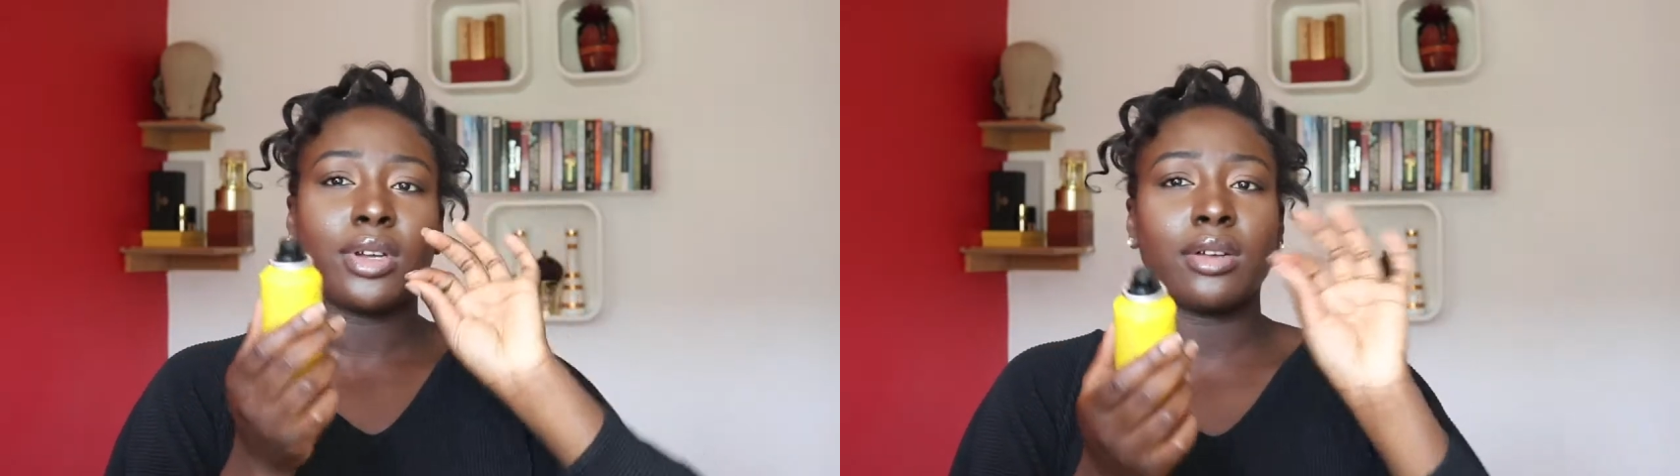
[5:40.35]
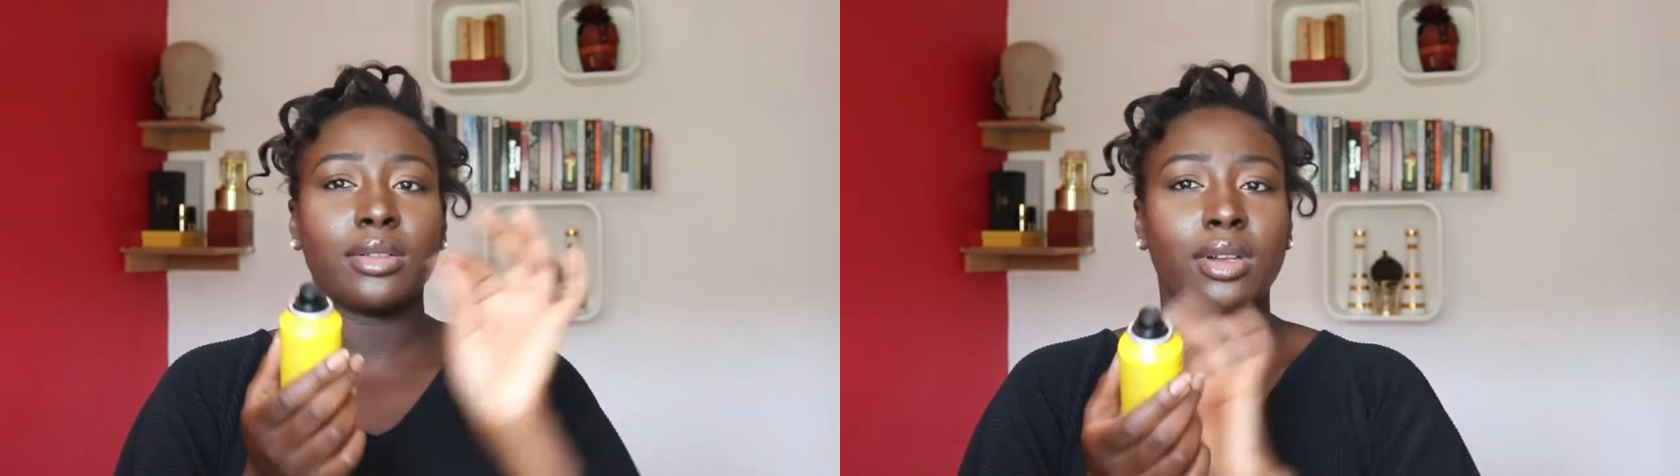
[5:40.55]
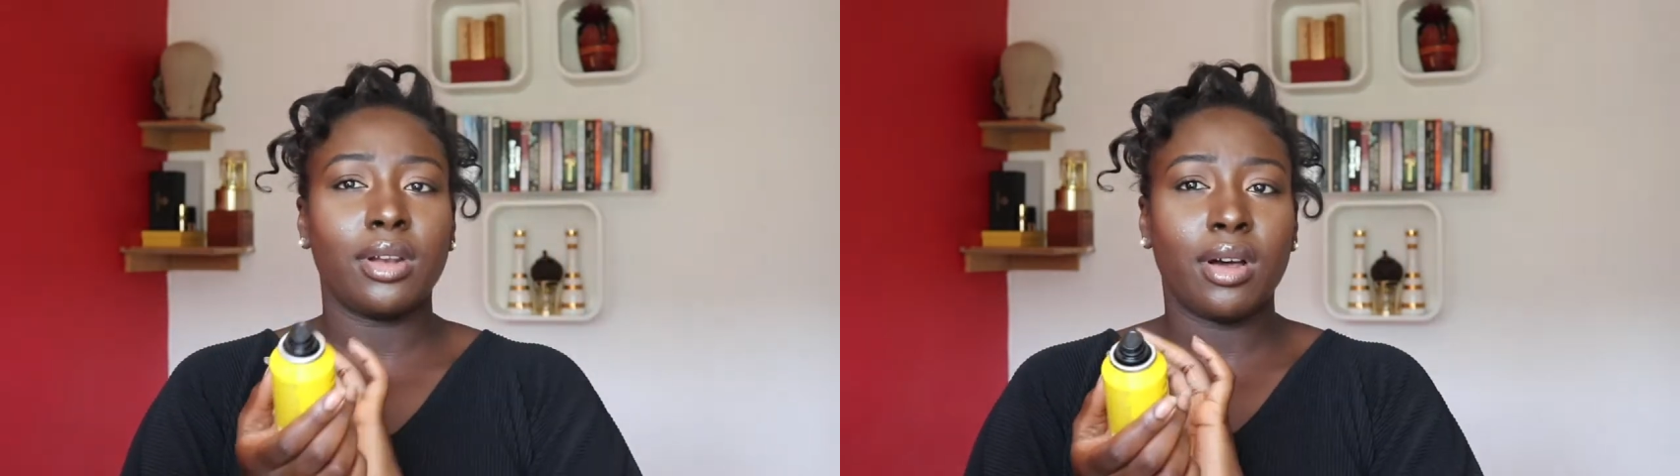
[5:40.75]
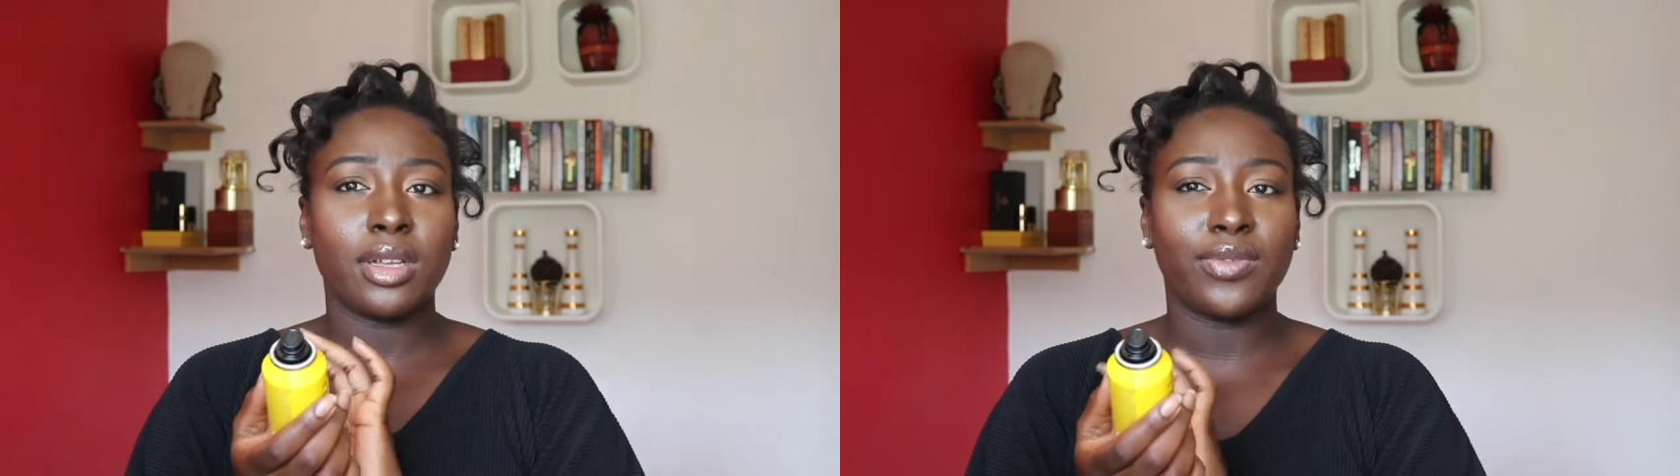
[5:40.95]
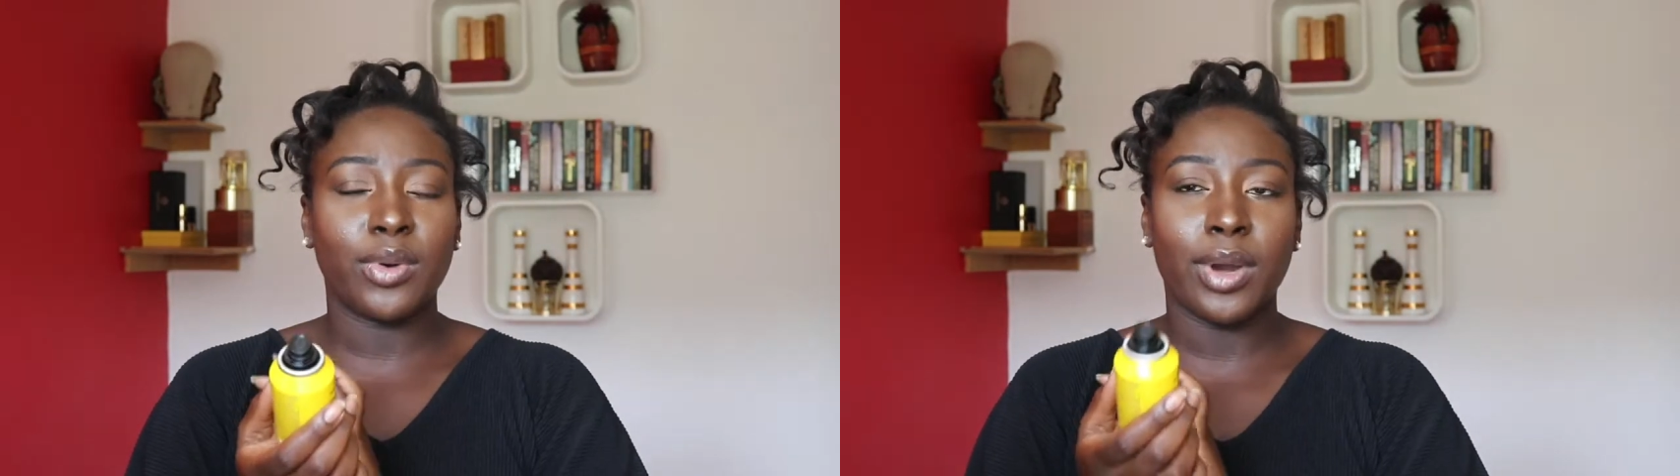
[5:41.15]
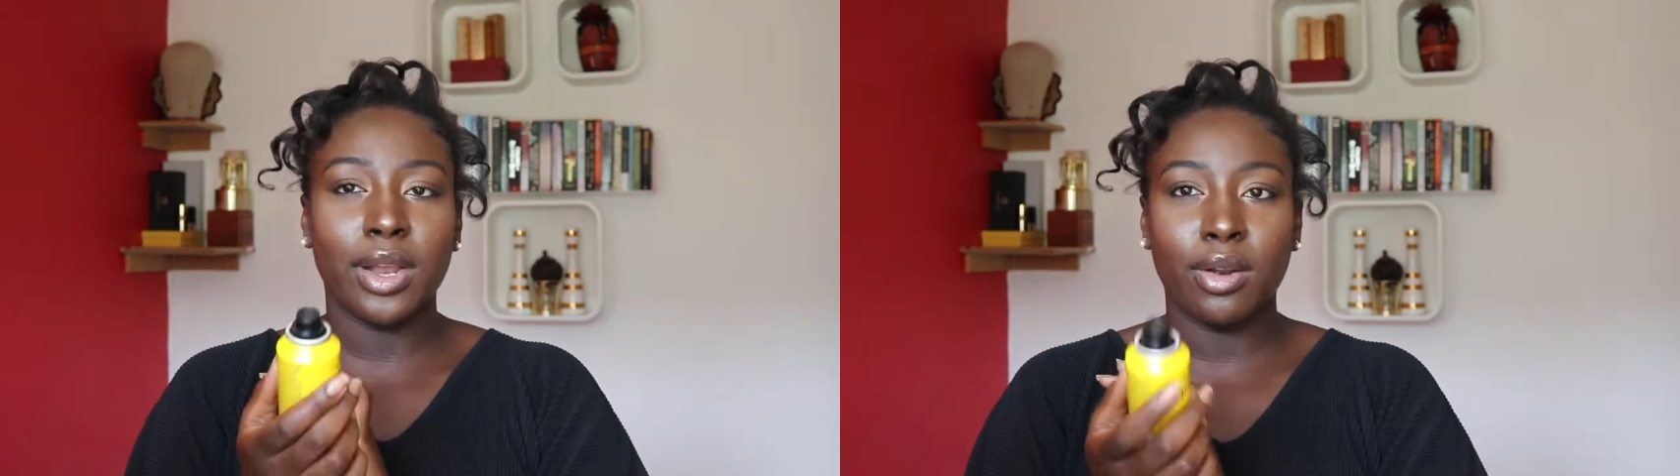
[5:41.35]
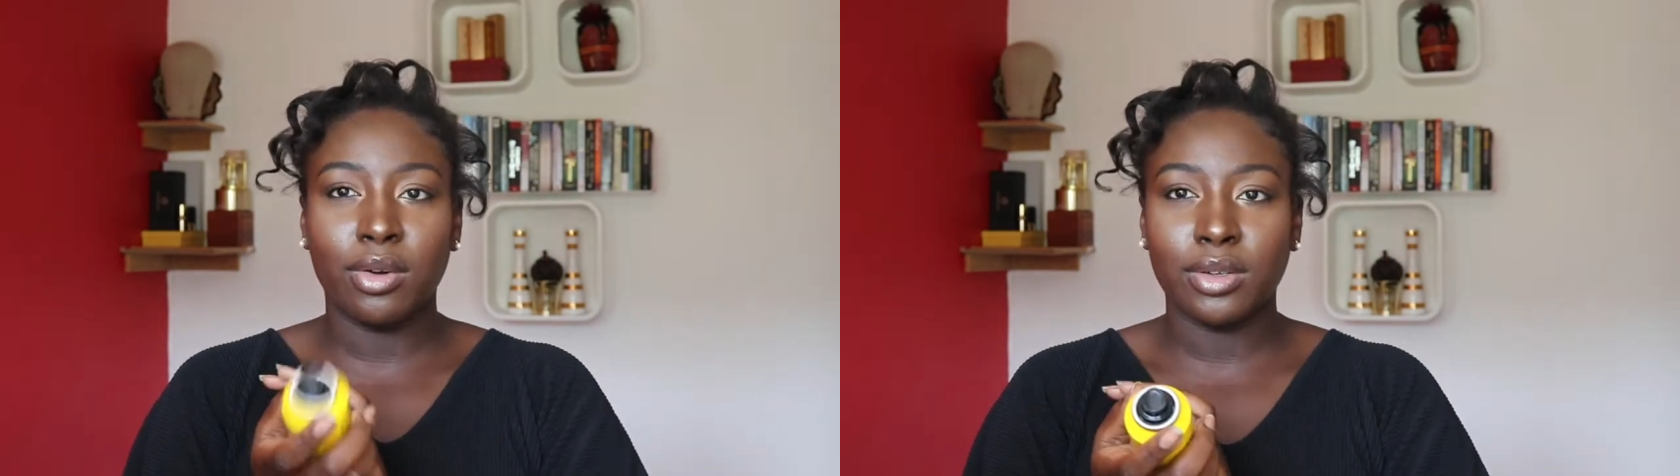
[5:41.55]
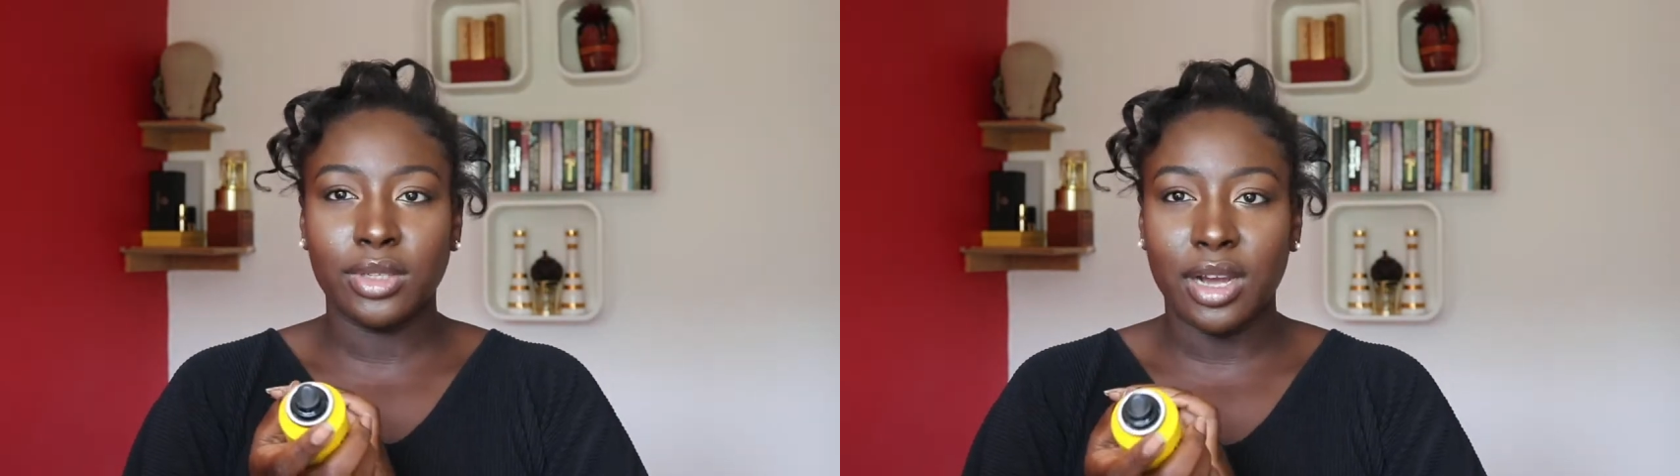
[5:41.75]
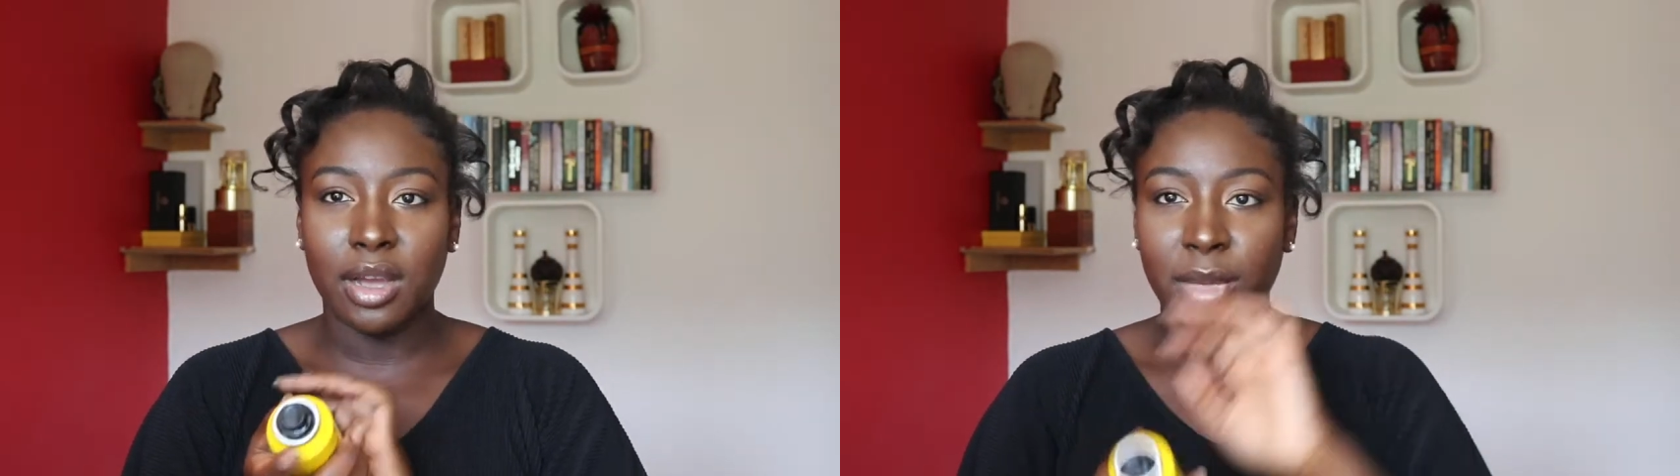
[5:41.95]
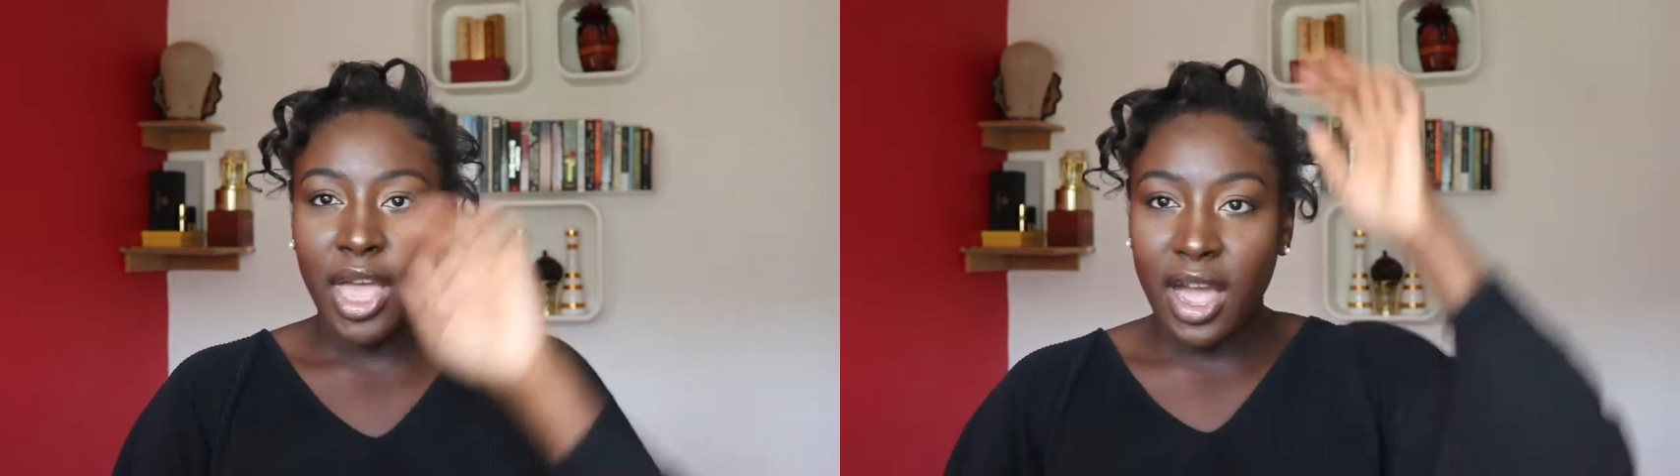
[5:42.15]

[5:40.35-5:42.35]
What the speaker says: curls to last for quite a long time.